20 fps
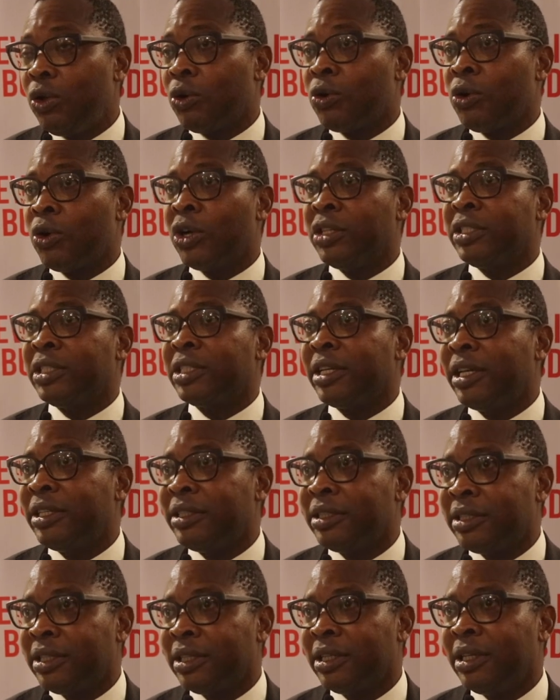local
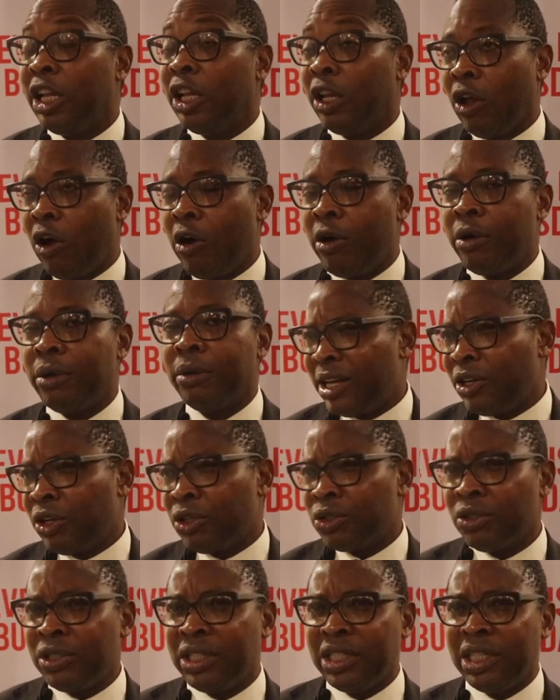content law. And
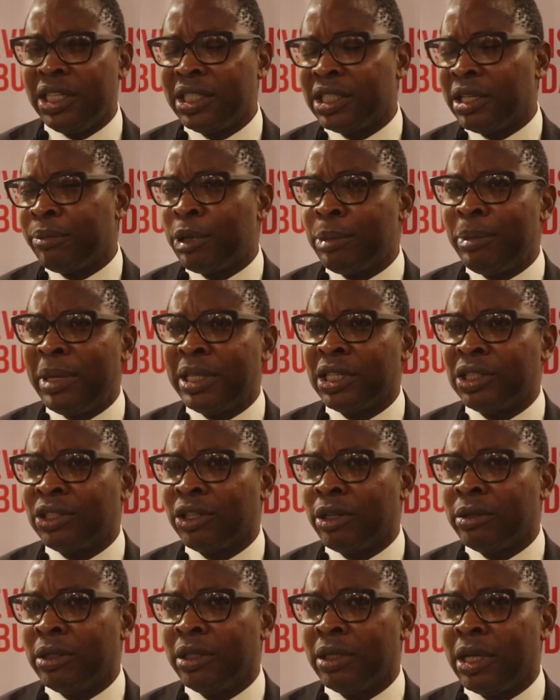also its
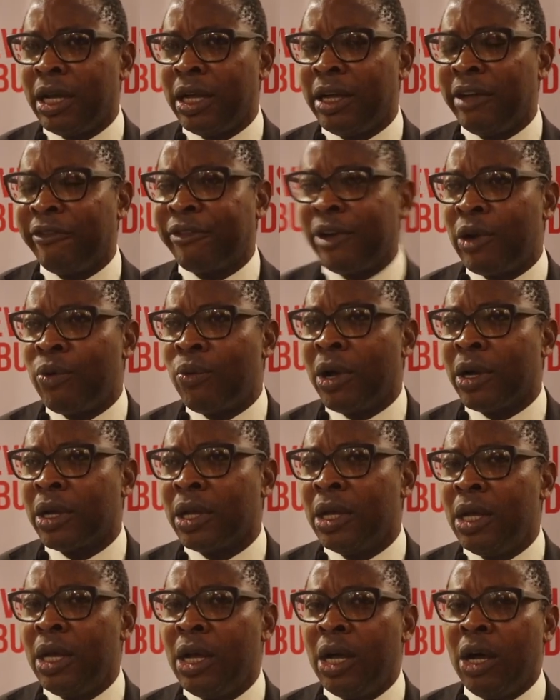implementation framework.
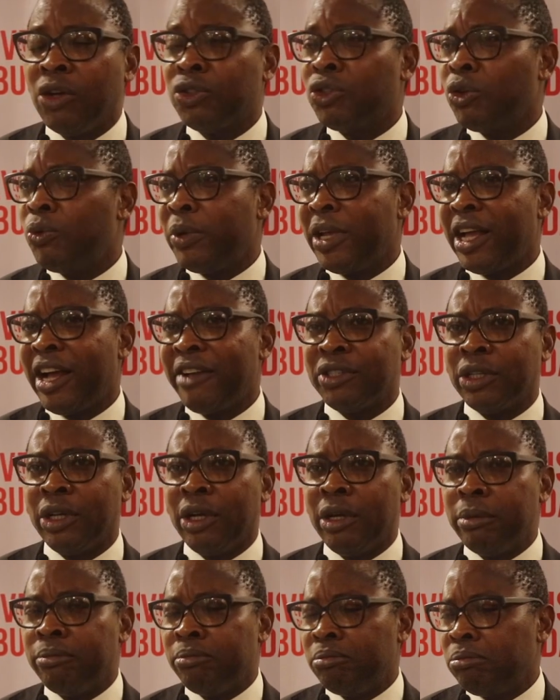Also, we have
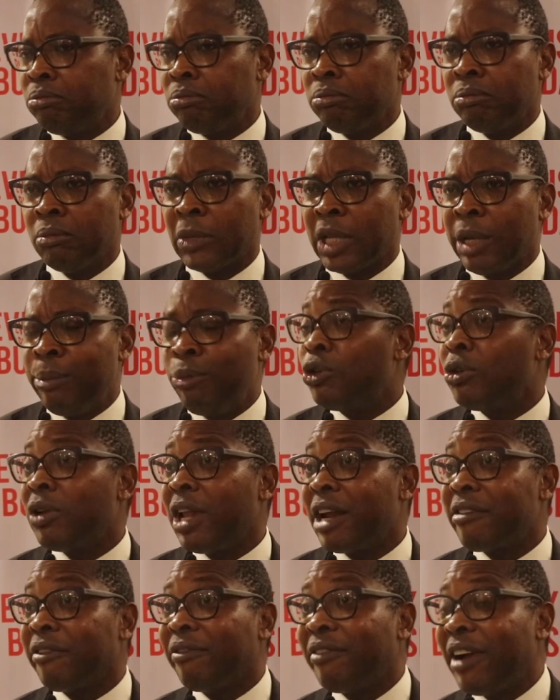some
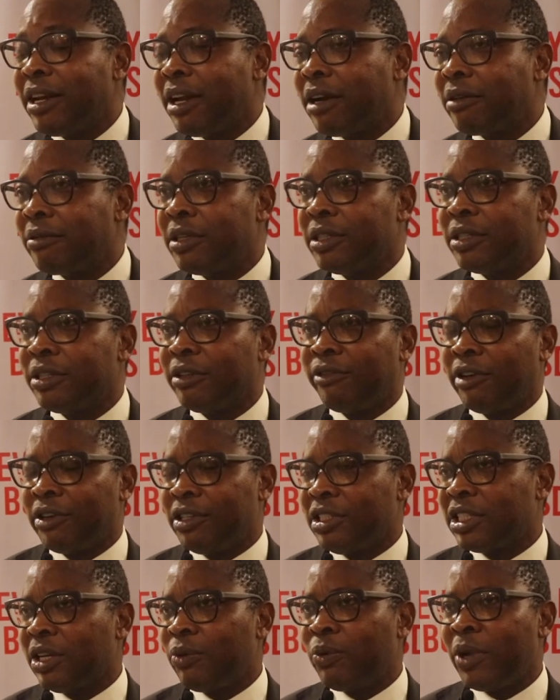modular refineries. For
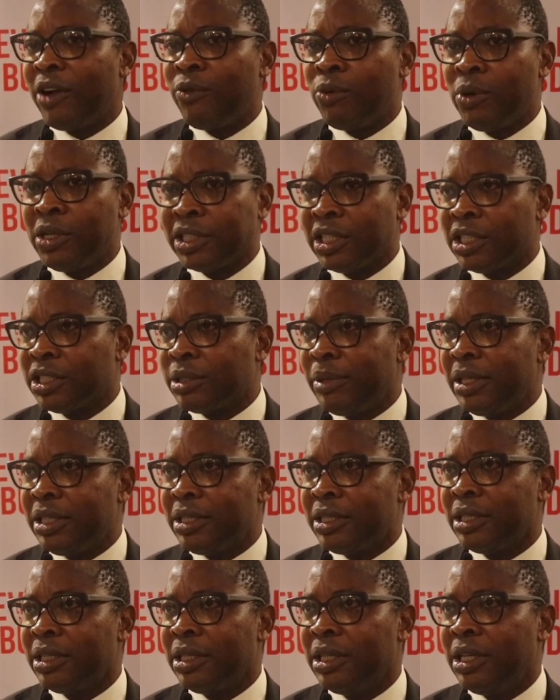instance, we have Walter
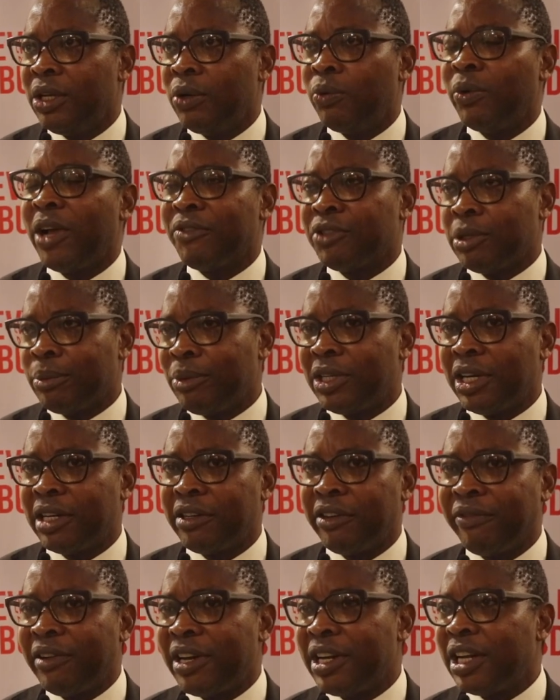Smith. We have some other
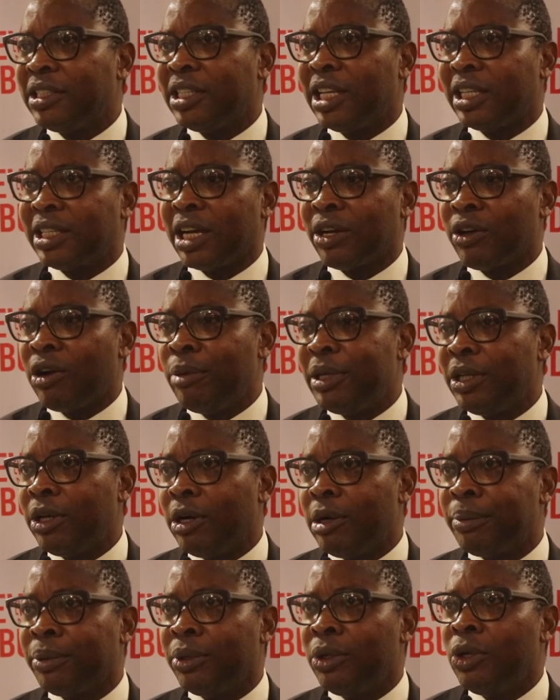refineries that are coming
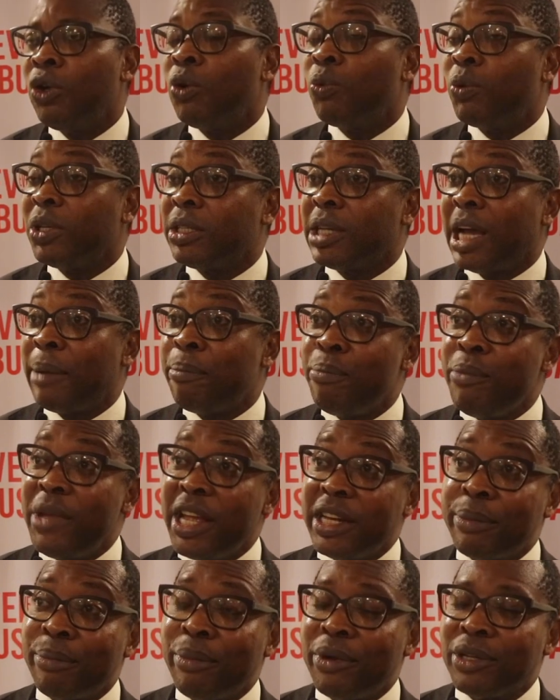up, which are
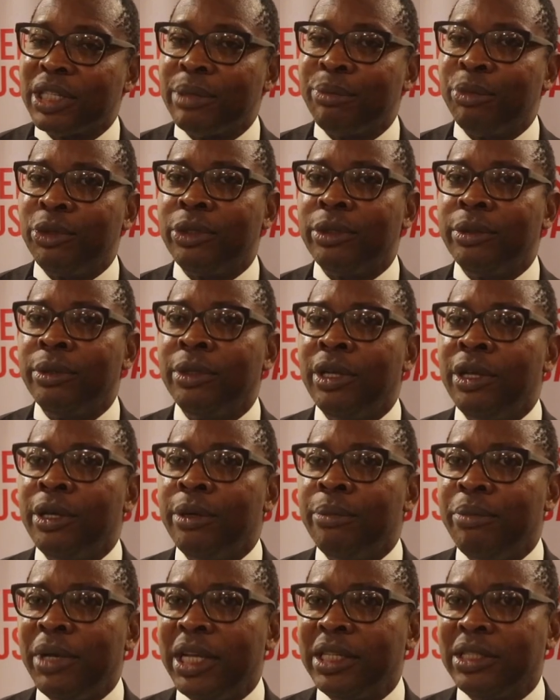made possible
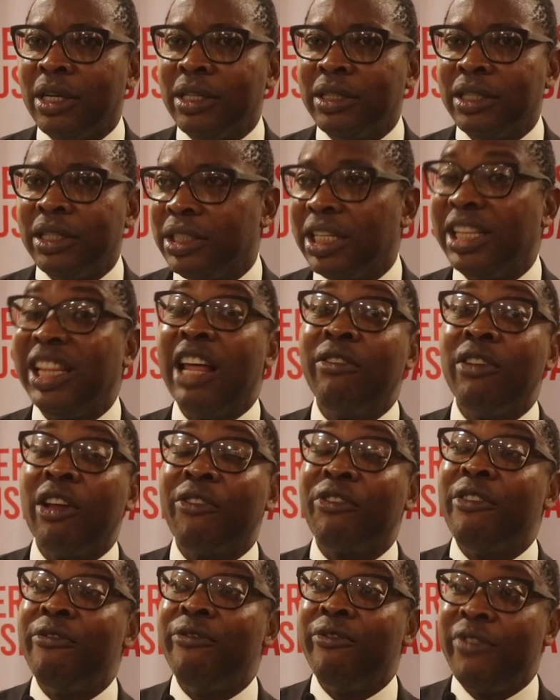based on the level
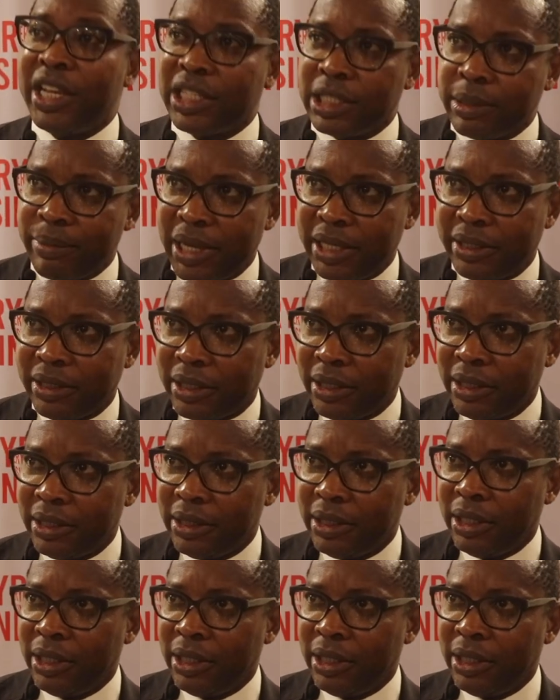of investment